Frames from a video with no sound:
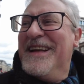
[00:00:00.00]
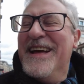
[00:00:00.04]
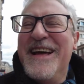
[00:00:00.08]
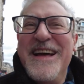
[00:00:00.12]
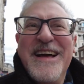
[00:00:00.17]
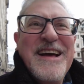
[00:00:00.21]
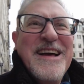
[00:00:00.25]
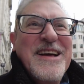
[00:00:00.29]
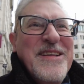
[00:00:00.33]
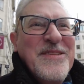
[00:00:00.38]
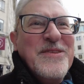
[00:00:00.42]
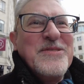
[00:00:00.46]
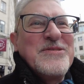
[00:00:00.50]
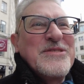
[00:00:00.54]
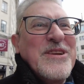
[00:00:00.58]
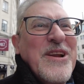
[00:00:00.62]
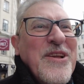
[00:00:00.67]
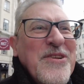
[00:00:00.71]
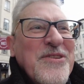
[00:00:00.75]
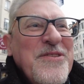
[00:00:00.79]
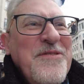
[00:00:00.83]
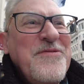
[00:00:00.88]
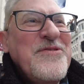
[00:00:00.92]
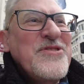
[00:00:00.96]
There's a
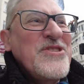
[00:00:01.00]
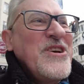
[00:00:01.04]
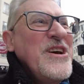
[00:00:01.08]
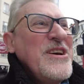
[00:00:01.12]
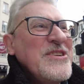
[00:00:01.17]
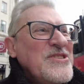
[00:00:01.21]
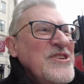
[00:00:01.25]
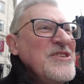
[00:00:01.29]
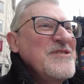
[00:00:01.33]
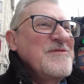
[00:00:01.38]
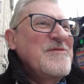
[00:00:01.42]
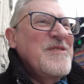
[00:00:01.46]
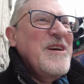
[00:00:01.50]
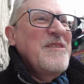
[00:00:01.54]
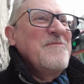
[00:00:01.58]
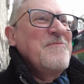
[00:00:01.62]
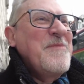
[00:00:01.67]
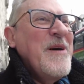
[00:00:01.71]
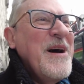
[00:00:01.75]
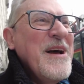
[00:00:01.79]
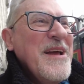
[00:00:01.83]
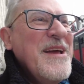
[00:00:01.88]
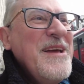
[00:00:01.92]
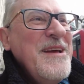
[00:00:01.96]
lot of churches done
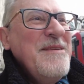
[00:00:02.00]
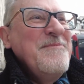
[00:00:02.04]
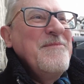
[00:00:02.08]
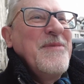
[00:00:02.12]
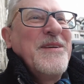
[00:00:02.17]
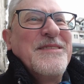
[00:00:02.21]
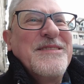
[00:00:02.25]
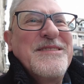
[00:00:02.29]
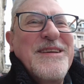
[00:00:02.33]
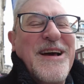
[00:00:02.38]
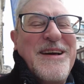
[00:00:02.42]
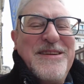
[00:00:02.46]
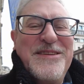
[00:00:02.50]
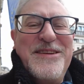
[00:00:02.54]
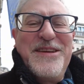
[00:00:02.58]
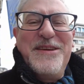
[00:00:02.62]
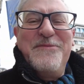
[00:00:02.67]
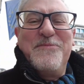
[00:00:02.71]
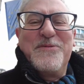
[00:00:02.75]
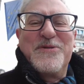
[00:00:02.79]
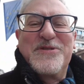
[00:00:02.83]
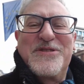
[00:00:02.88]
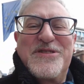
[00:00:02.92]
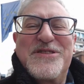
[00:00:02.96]
by him, and he
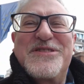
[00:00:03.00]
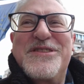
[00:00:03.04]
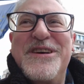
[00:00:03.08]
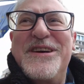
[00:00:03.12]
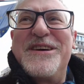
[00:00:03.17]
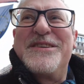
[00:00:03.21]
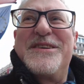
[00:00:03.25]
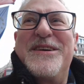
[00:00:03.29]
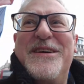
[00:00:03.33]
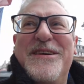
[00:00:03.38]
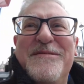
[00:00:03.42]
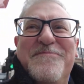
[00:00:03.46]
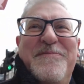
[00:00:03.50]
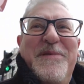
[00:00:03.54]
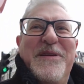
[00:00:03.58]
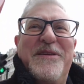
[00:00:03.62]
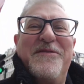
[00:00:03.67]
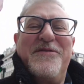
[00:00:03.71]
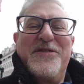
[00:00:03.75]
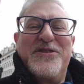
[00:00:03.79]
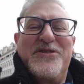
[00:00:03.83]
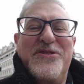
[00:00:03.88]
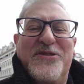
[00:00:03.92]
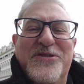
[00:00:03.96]
was a bit
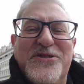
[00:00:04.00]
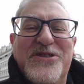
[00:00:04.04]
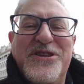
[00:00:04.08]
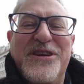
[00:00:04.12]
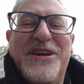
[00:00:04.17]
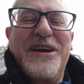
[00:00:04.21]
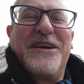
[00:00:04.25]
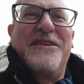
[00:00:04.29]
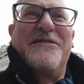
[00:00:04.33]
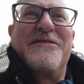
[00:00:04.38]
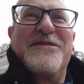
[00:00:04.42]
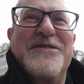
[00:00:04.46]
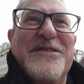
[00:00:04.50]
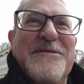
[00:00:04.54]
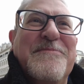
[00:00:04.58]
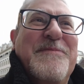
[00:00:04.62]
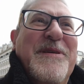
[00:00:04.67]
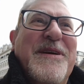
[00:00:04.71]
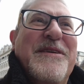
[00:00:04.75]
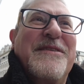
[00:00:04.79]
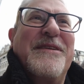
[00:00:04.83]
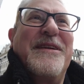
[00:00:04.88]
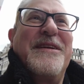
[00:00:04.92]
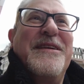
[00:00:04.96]
of a dodgy character,
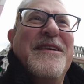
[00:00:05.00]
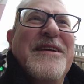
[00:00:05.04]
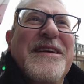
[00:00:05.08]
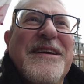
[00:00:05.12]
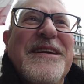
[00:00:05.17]
apparently.